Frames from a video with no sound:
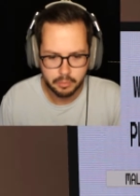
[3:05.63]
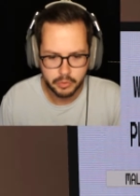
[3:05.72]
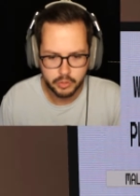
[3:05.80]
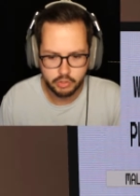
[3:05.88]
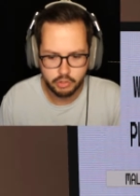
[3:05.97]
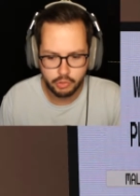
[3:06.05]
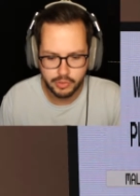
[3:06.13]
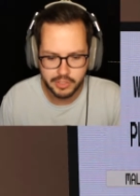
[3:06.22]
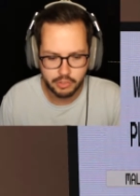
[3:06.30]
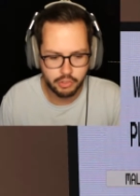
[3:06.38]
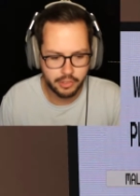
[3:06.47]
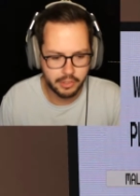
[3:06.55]
Please choose
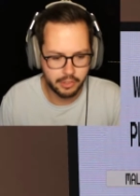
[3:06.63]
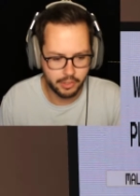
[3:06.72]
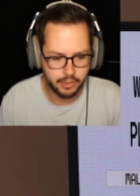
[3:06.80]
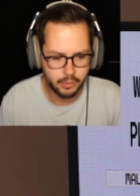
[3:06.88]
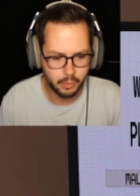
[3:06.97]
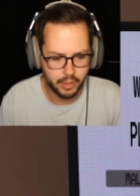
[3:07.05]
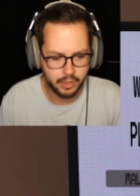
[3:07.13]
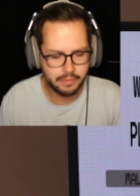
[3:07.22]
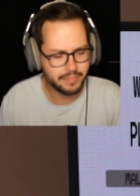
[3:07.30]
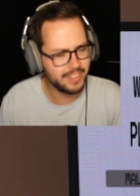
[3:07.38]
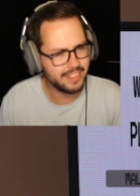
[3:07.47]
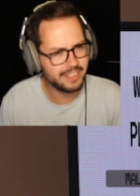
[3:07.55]
your gender. Well,
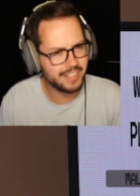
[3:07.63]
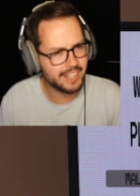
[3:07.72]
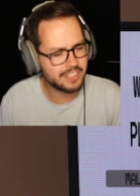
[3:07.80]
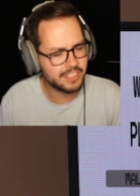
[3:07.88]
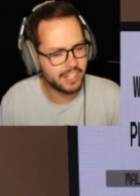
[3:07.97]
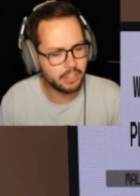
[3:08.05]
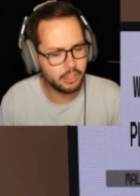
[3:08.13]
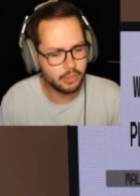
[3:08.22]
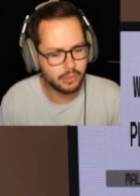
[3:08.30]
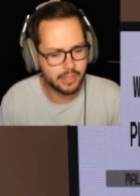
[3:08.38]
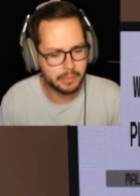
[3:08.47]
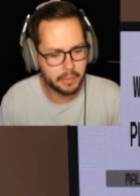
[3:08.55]
no, last I
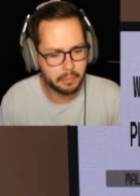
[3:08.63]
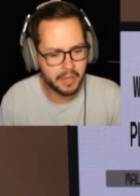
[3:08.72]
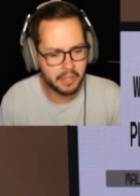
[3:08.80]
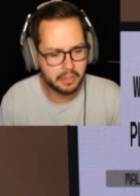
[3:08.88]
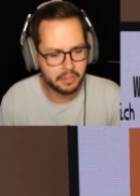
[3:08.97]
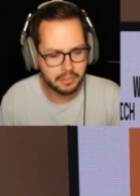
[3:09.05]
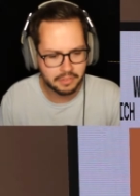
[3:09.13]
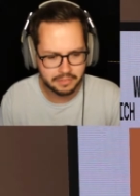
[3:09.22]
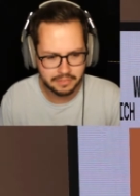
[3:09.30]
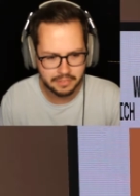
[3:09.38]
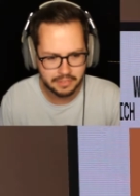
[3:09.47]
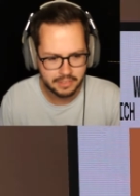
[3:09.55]
knew, I'm a male.
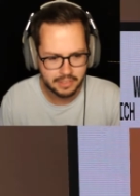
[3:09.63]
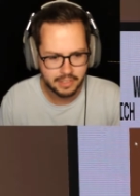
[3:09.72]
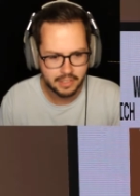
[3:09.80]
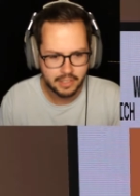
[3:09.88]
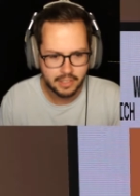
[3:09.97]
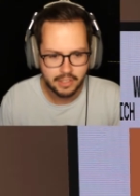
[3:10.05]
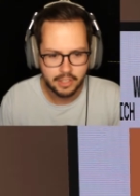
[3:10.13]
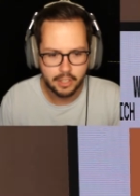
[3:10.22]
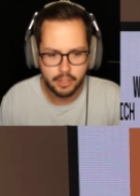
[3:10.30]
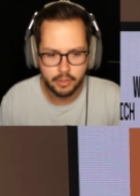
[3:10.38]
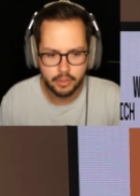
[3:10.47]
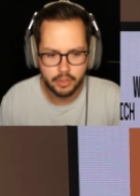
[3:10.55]

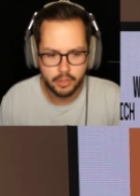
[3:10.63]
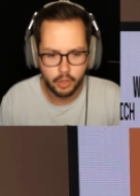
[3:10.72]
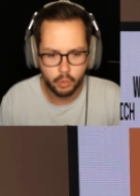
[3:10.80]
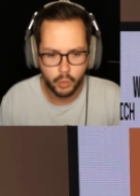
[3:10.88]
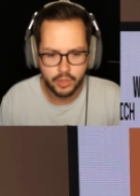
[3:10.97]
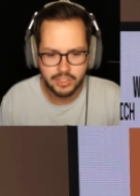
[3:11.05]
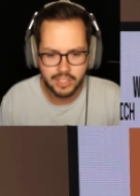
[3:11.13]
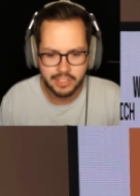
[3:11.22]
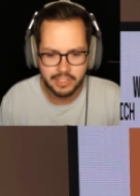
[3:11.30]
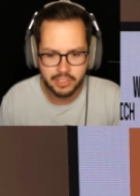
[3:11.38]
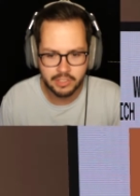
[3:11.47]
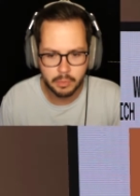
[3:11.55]
And we're
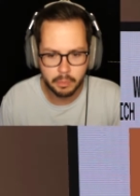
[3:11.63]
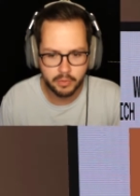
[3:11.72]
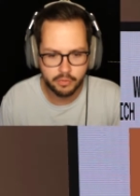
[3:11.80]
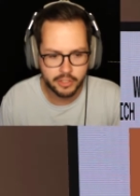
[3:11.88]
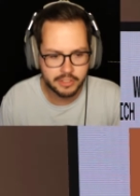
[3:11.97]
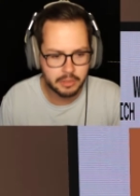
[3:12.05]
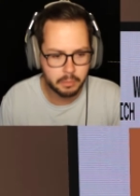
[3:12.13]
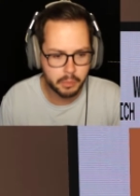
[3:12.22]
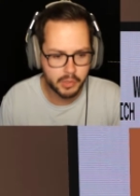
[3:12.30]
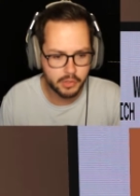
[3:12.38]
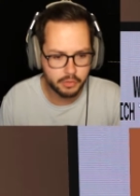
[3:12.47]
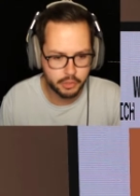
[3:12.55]
dedicated to perfecting
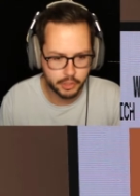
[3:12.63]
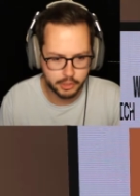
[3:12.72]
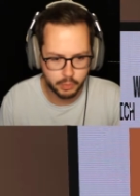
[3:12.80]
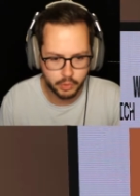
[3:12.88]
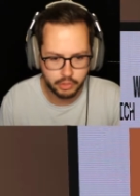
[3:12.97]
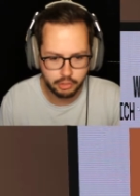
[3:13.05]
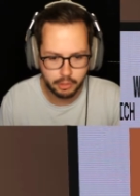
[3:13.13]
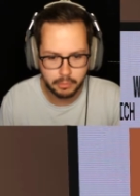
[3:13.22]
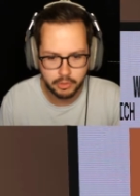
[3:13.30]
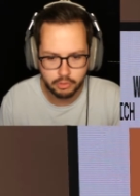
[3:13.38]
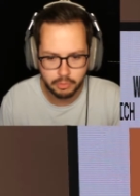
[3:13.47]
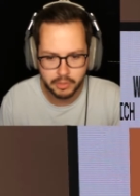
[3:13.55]
perfect, which
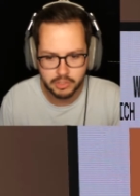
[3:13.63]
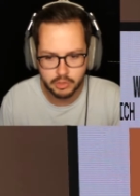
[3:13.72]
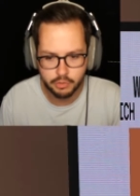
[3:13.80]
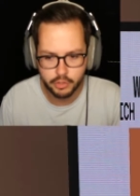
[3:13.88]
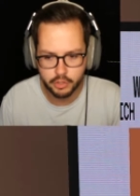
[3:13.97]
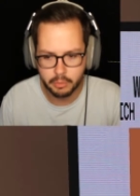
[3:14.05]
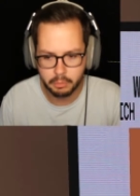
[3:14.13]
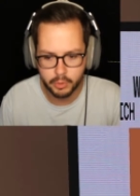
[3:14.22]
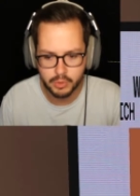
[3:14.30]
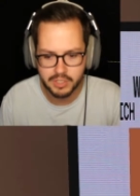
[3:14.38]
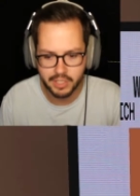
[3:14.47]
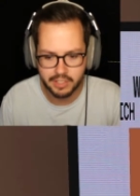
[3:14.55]
image makes you feel the
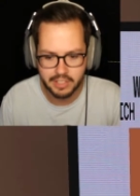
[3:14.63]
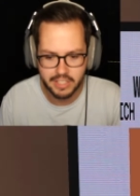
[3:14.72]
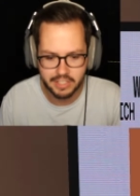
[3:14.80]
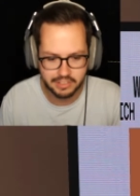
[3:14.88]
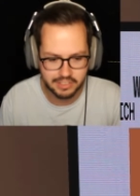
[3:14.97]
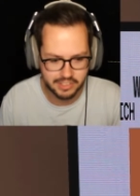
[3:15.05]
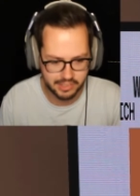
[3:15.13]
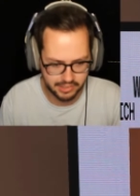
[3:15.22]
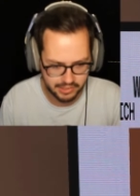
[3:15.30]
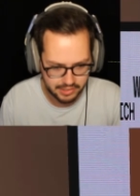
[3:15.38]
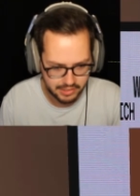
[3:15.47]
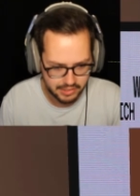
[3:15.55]
most uneasy.